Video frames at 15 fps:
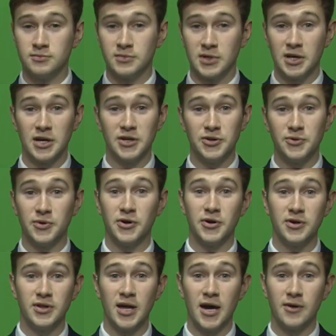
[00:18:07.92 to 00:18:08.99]
Yeah, you
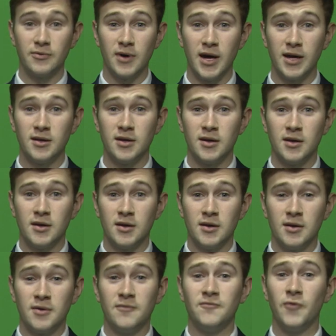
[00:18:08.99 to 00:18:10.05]
heard that right.
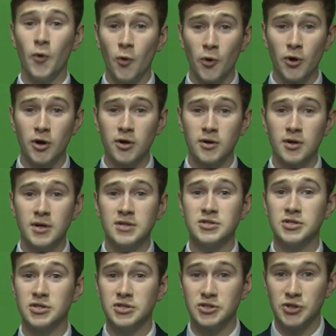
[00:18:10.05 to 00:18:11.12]

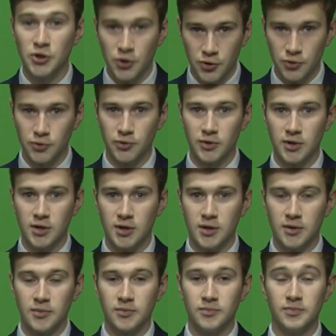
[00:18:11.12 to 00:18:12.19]
4-2.
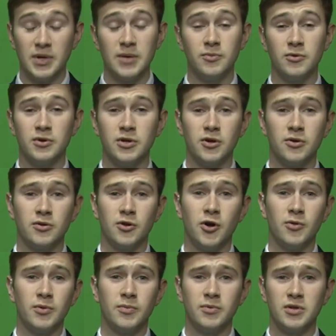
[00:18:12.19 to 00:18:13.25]
People in
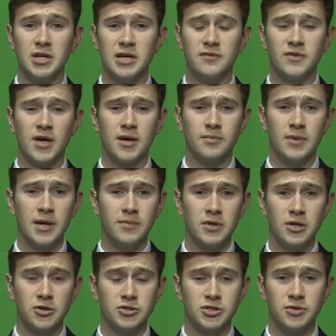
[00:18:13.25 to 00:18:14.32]
Oklahoma believe that maybe
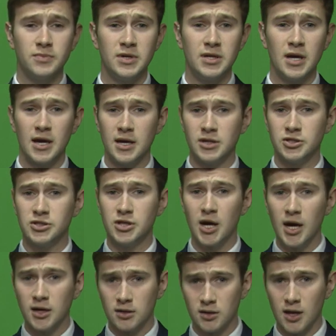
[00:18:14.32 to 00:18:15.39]
there should be a
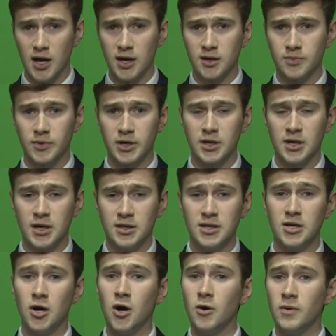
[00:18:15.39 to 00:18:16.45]
shot clock, but
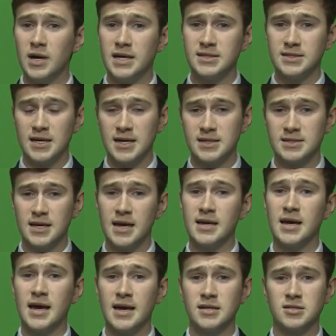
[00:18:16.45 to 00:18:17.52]
the
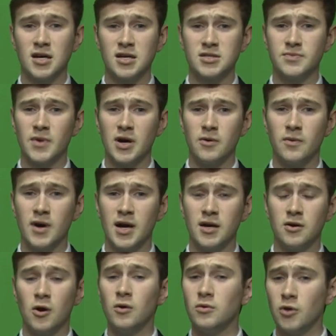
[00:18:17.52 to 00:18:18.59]
OSSAA talks about why
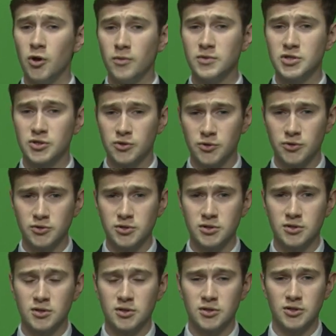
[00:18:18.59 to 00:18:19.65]
Oklahoma schools
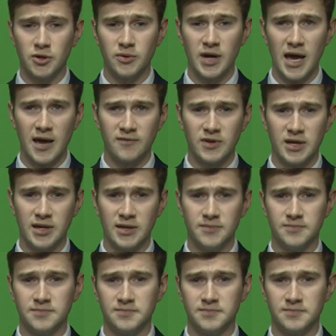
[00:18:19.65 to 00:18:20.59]
don't have any.